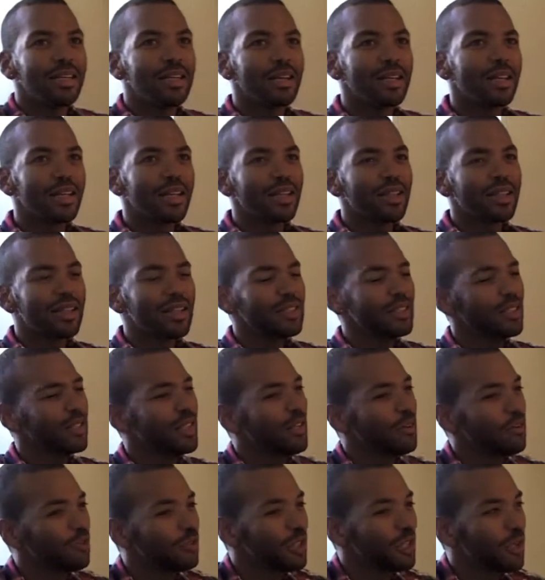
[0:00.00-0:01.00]
Yeah, that's
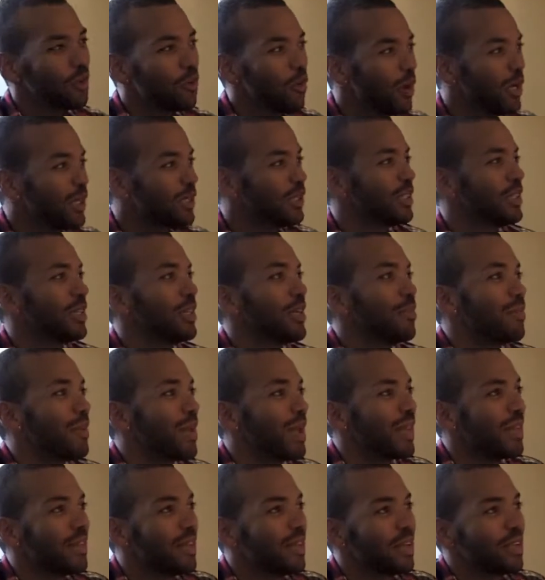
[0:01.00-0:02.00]
an interesting question.
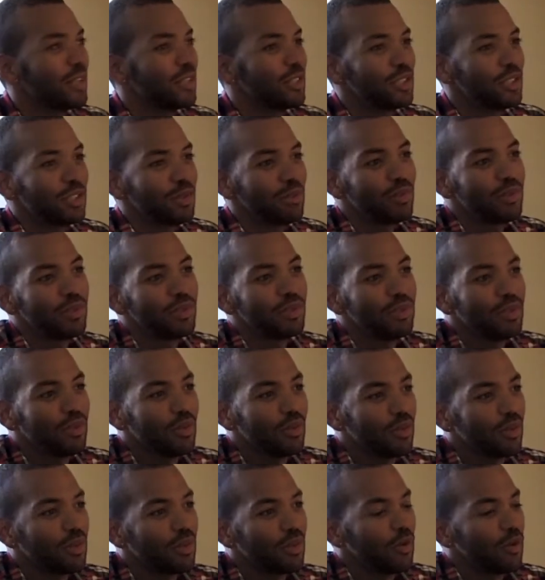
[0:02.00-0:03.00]
I think it just depends
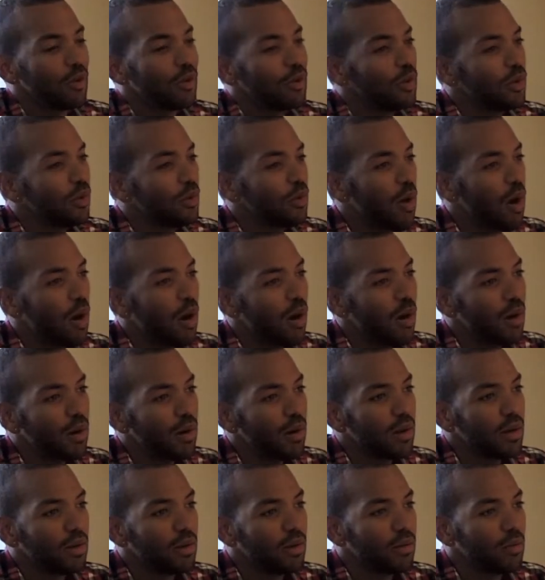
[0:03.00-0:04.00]
on who you are
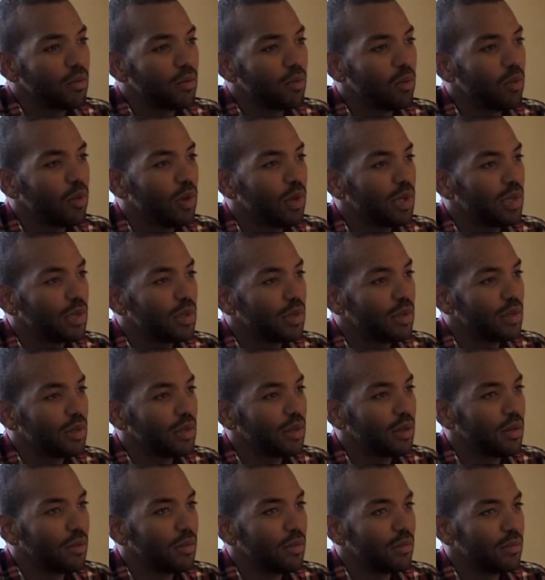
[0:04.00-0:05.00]
and what
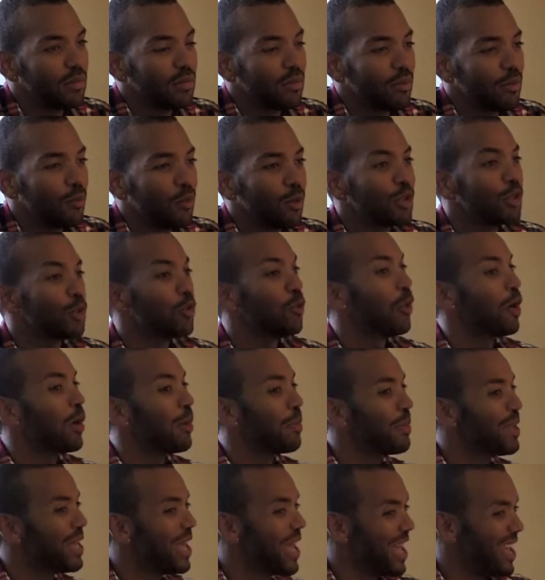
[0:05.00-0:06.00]
you want to
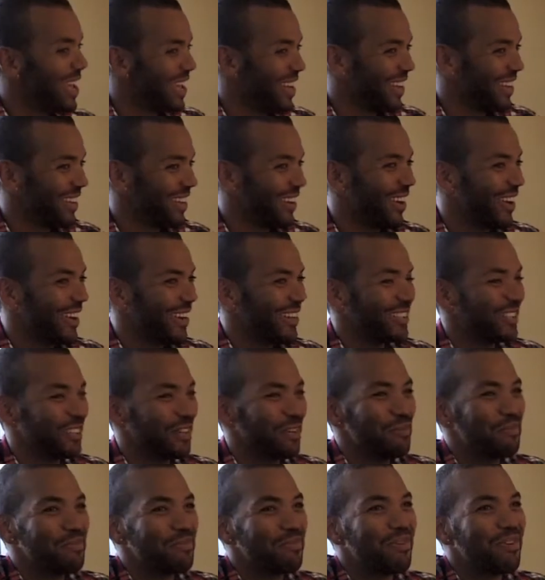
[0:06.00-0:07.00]
be, at a
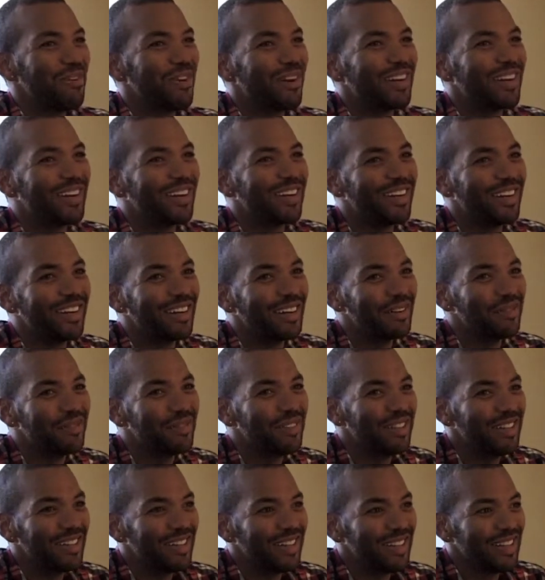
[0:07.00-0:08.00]
certain point.
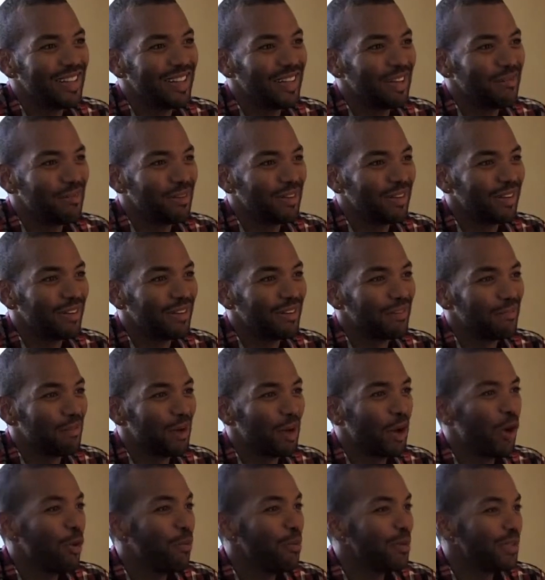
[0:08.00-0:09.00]

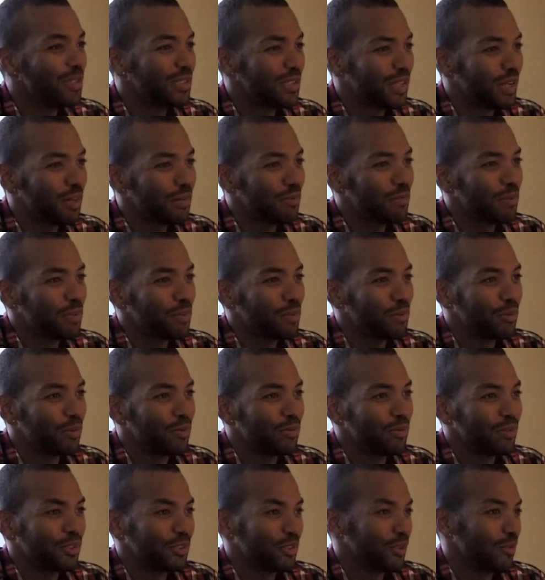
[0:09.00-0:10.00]
My hope is that
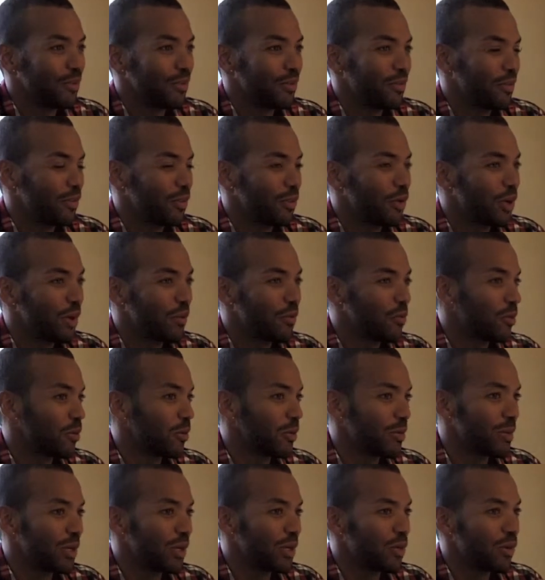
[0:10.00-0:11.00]
people sort of feel
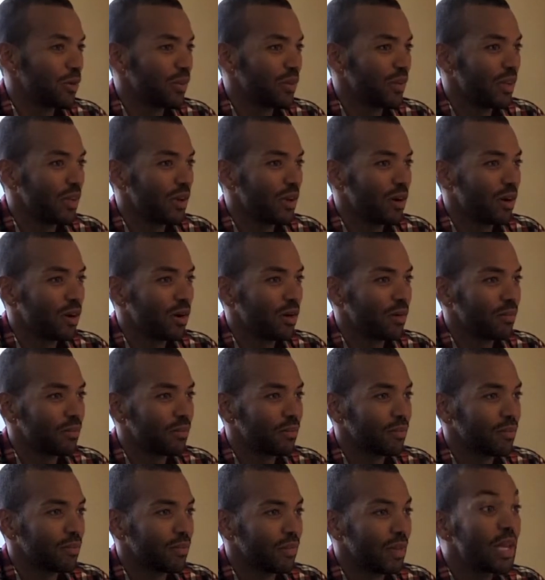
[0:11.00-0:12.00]
comfortable to be whoever they are
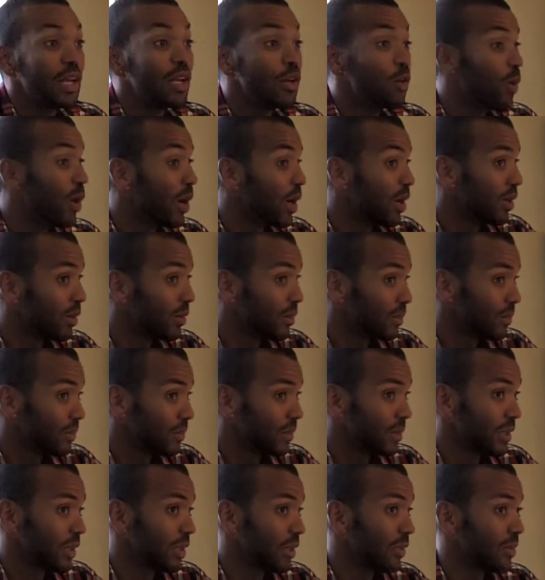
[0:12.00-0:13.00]
anywhere,
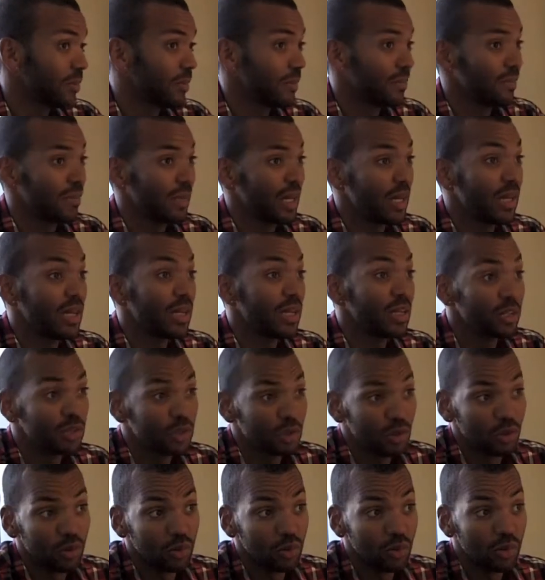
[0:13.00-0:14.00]
so at any
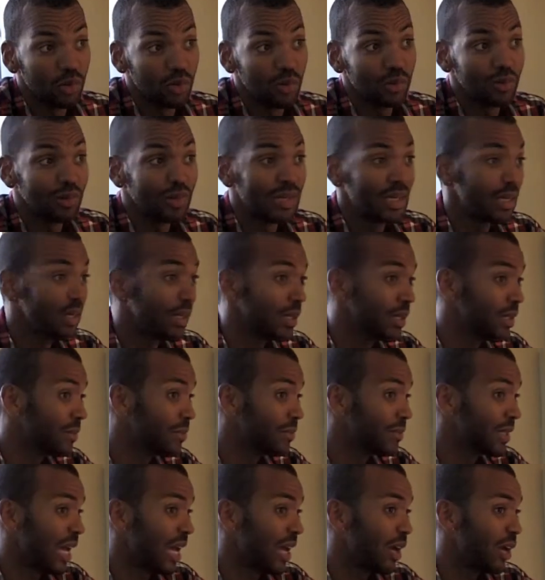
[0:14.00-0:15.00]
school, any
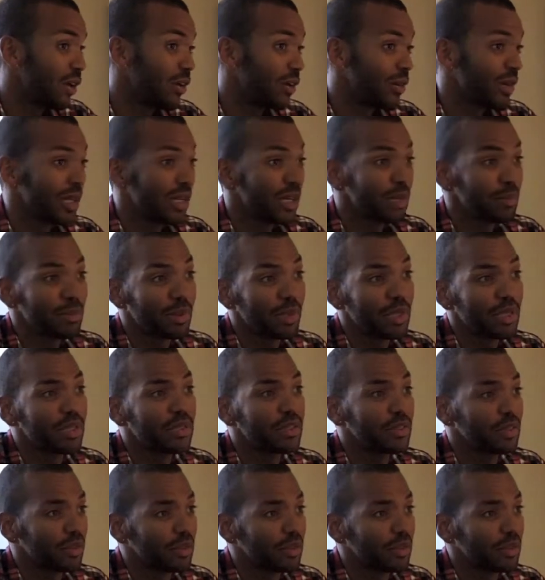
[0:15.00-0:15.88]
town, any place.